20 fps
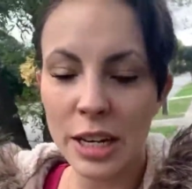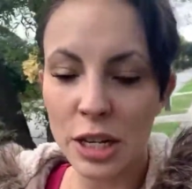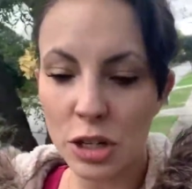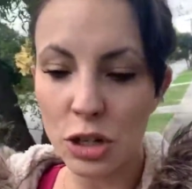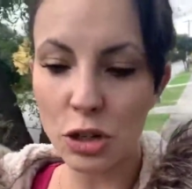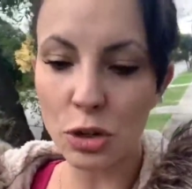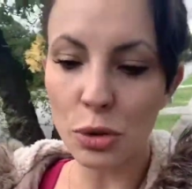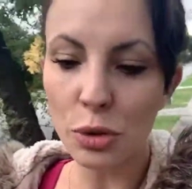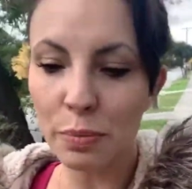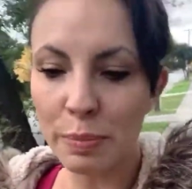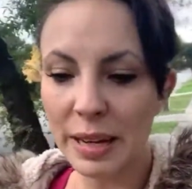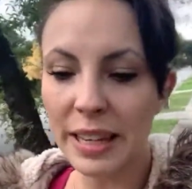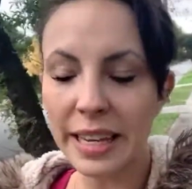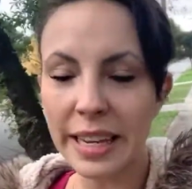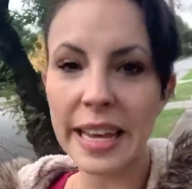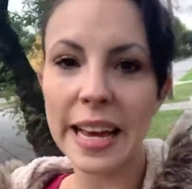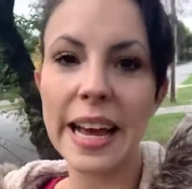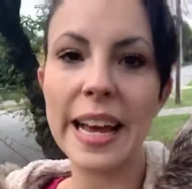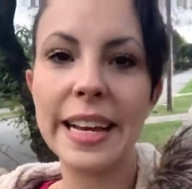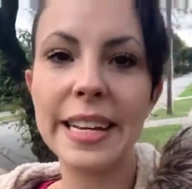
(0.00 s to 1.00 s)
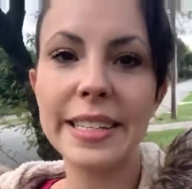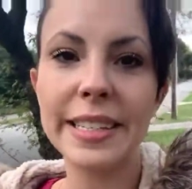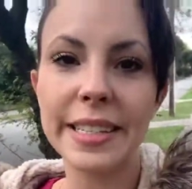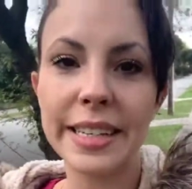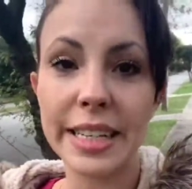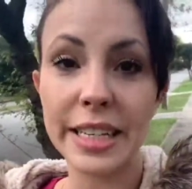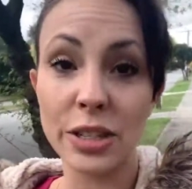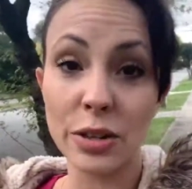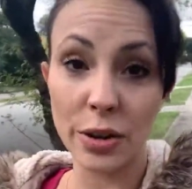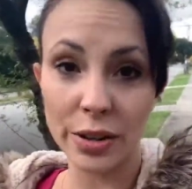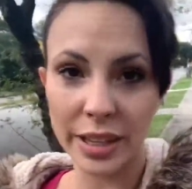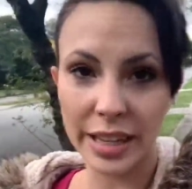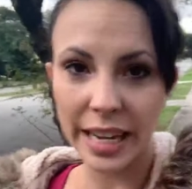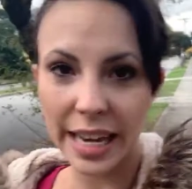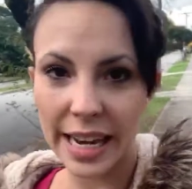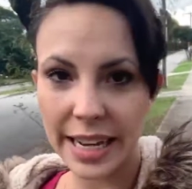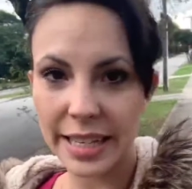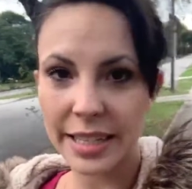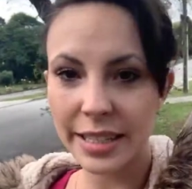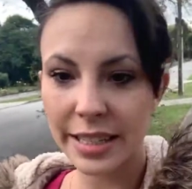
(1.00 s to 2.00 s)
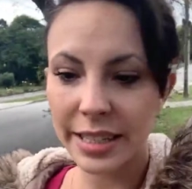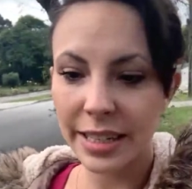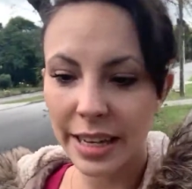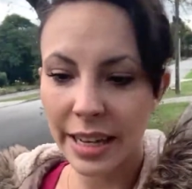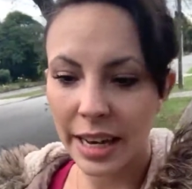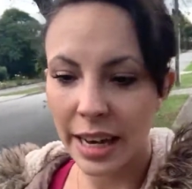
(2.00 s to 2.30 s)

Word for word: should be the case is not the case.